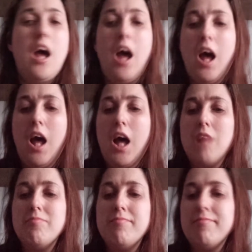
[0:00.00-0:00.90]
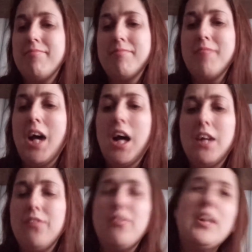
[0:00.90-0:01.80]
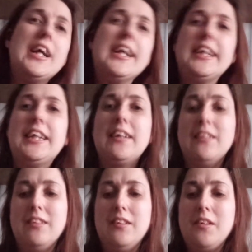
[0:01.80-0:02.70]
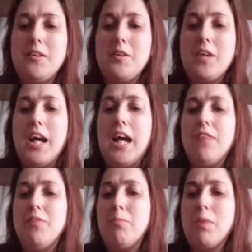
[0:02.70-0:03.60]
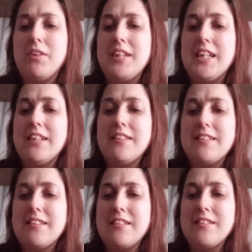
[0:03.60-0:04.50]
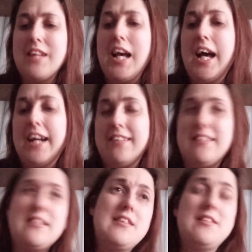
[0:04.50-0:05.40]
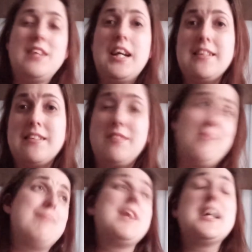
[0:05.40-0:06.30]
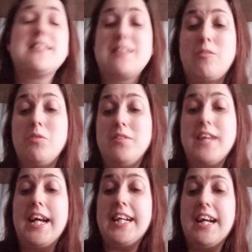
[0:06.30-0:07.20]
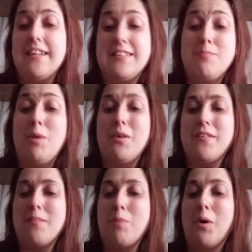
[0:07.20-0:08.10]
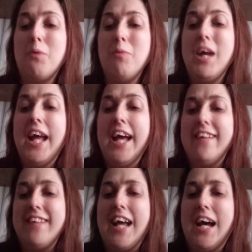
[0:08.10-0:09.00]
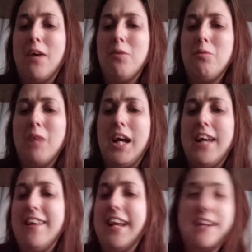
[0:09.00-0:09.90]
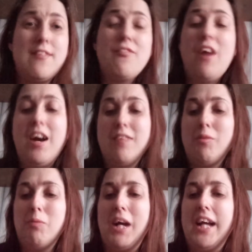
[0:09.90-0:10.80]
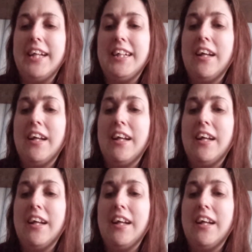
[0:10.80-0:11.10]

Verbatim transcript: um, hopefully everybody's had as as good day as possible. Now uh, let's fire away